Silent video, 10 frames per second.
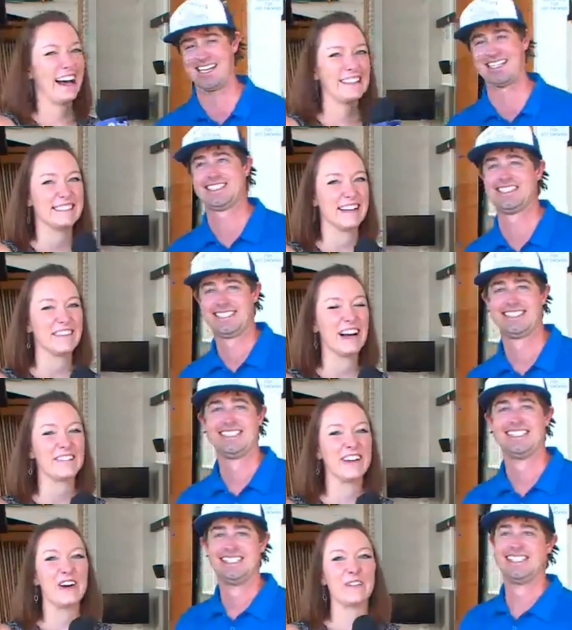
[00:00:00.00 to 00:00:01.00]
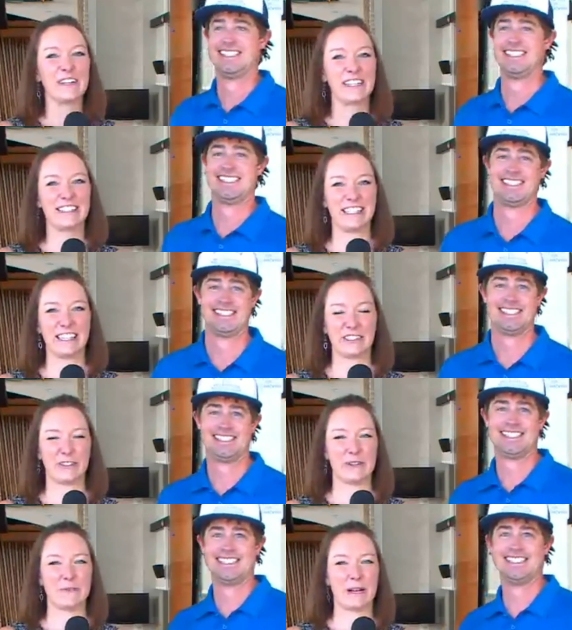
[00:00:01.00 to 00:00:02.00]
Speaker 1: awesome. Um, we're going to take a
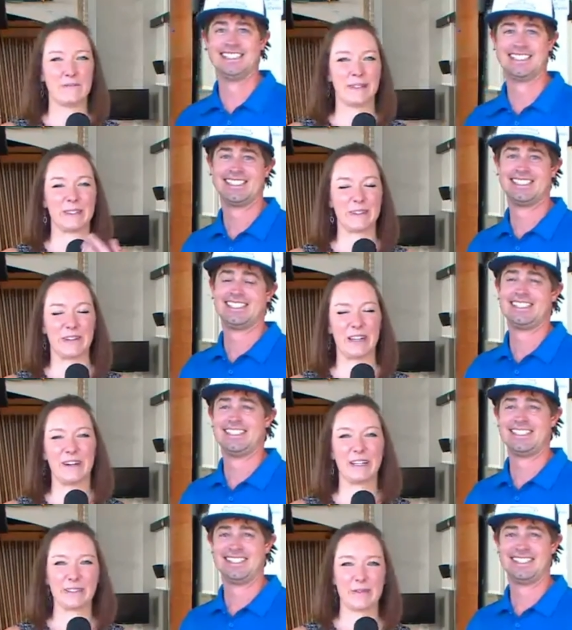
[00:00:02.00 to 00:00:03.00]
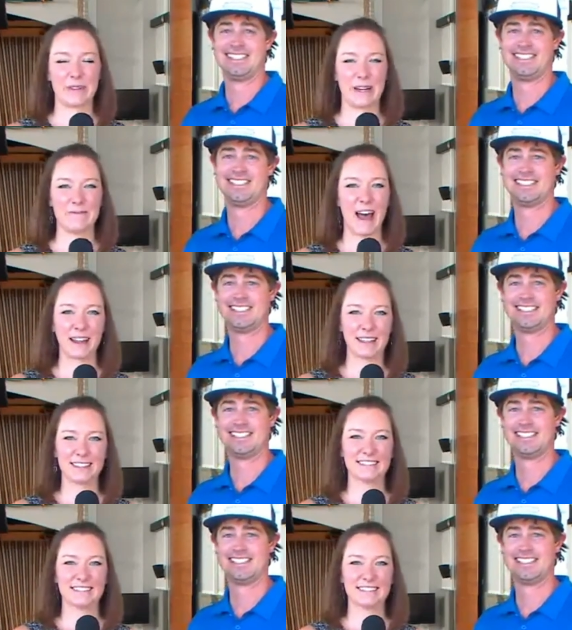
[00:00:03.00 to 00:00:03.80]
short break, but don't go anywhere because we'll be right back.